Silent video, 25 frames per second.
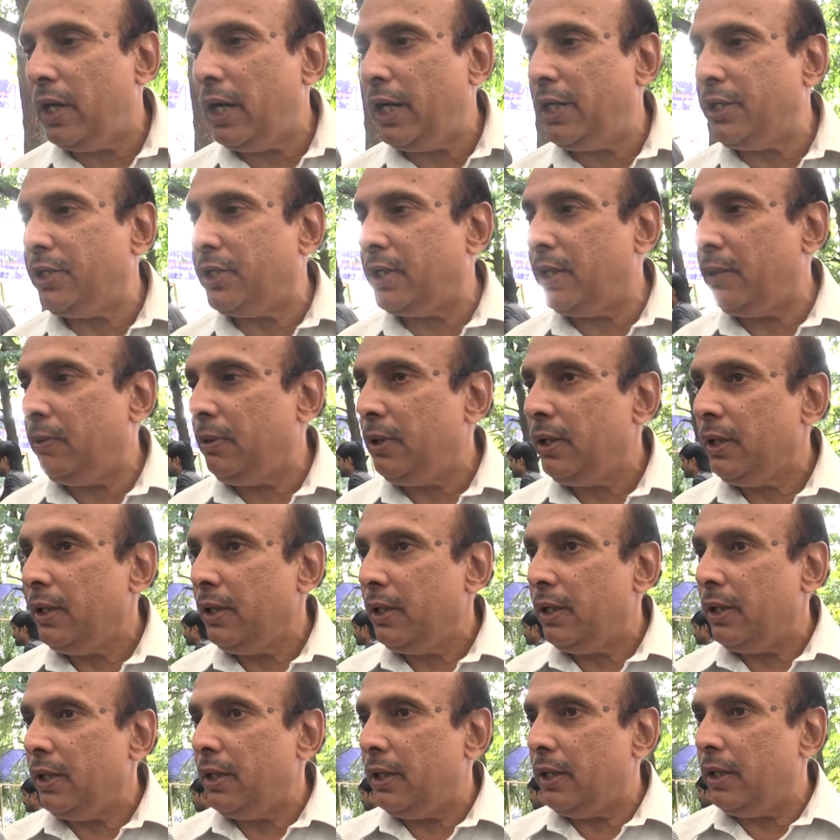IT
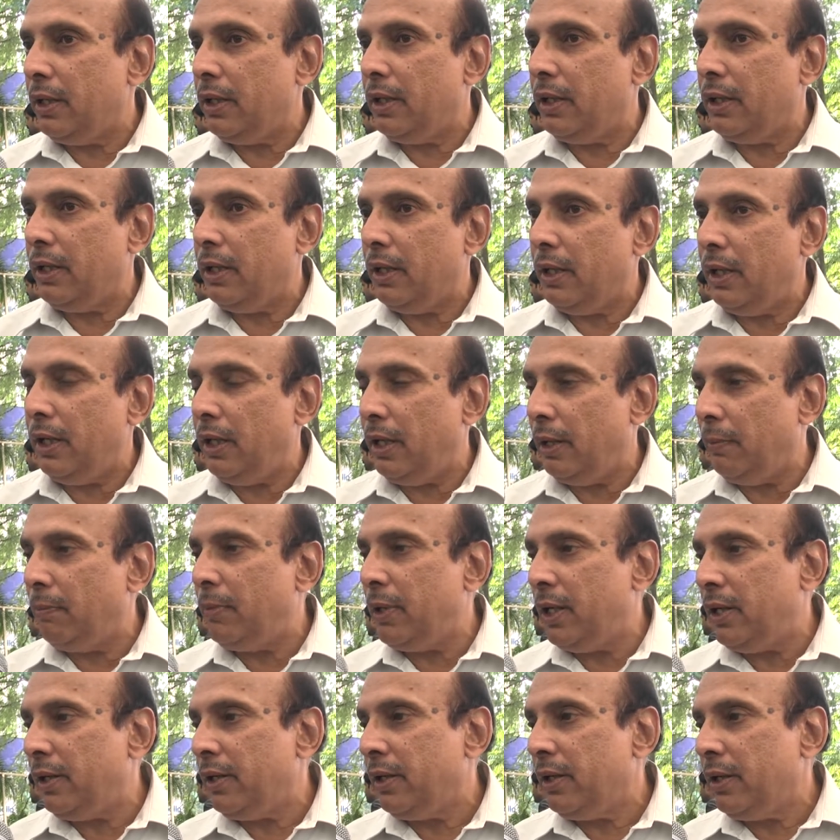
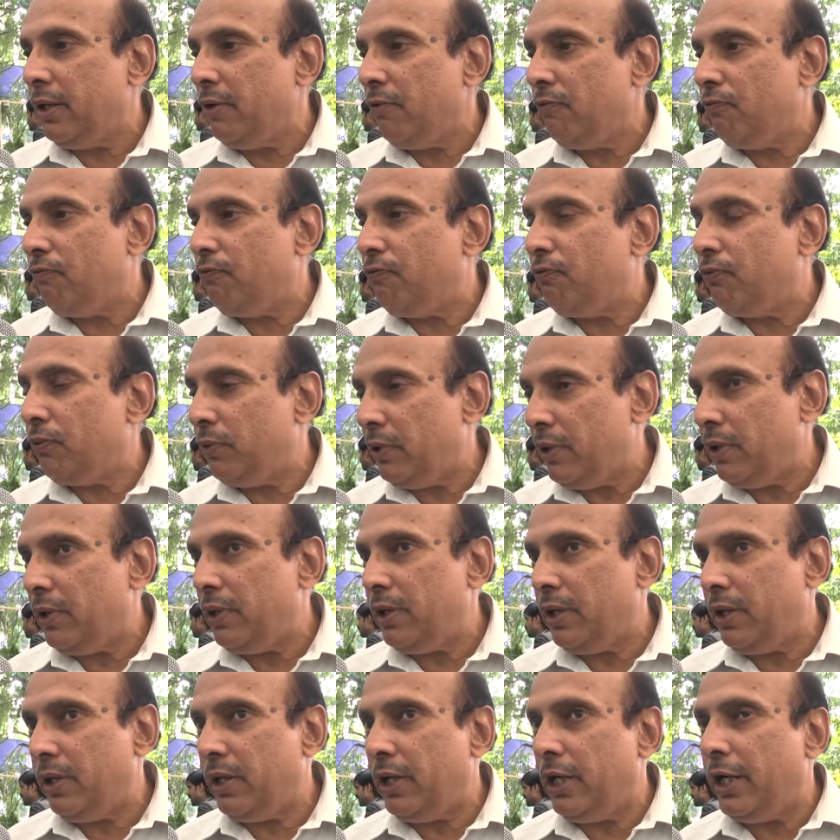enabled
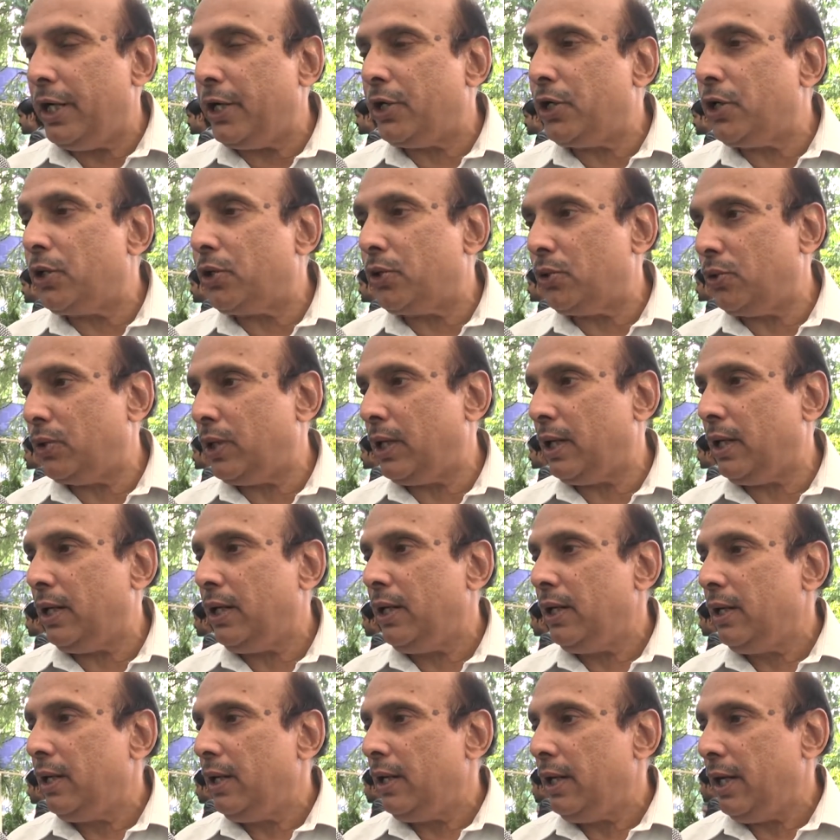related to the
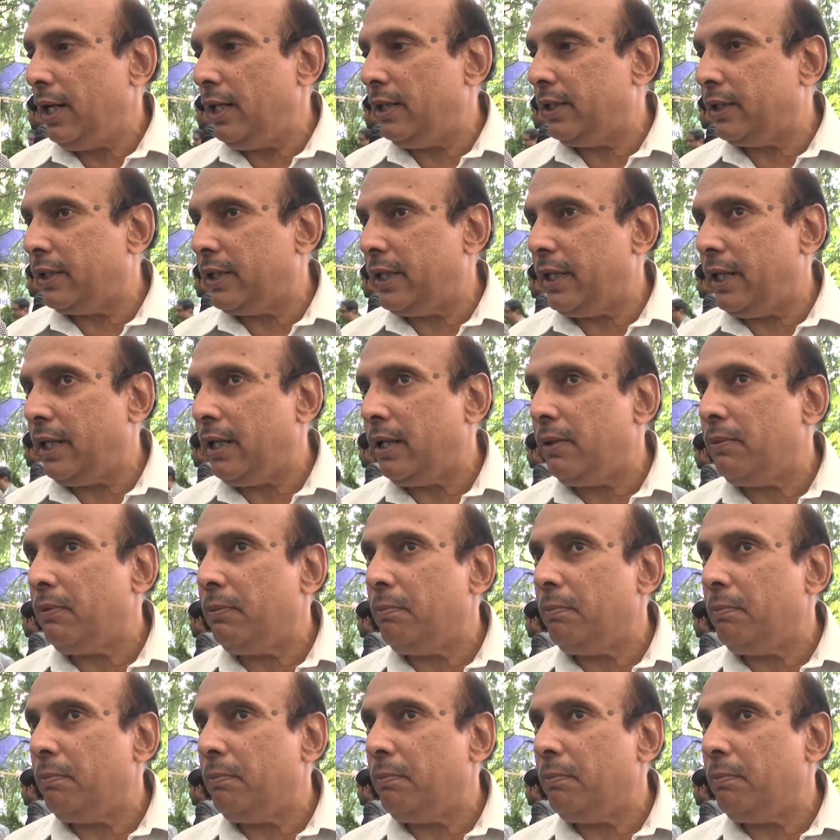healthcare.